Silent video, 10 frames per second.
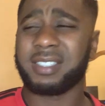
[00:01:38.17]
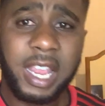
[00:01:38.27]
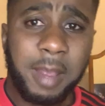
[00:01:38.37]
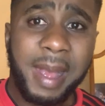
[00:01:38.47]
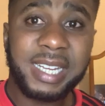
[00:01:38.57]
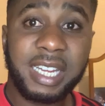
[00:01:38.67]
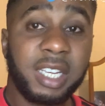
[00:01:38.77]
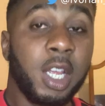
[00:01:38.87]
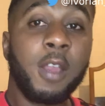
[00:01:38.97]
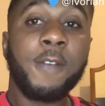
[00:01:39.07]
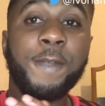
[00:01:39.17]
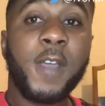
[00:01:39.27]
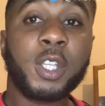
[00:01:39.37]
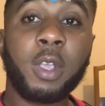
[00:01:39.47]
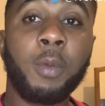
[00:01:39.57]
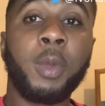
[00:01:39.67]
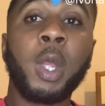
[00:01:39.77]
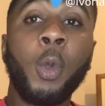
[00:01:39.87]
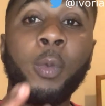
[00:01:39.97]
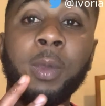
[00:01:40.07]
Can you imagine? First one,
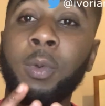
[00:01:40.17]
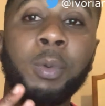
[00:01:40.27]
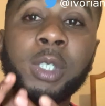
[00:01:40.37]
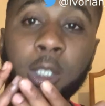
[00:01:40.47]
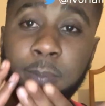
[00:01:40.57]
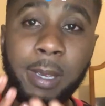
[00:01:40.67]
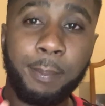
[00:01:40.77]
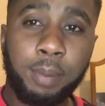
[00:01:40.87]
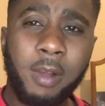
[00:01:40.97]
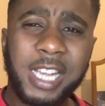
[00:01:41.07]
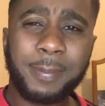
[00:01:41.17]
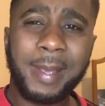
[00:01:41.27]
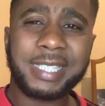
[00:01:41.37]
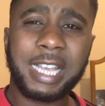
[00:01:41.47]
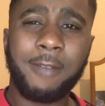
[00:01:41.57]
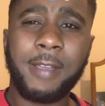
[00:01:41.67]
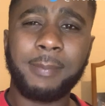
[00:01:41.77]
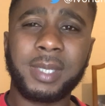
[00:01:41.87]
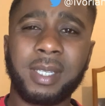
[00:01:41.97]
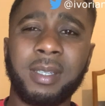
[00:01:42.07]
we was just being pressed by
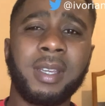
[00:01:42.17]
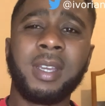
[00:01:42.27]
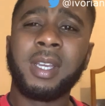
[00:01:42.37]
Southampton.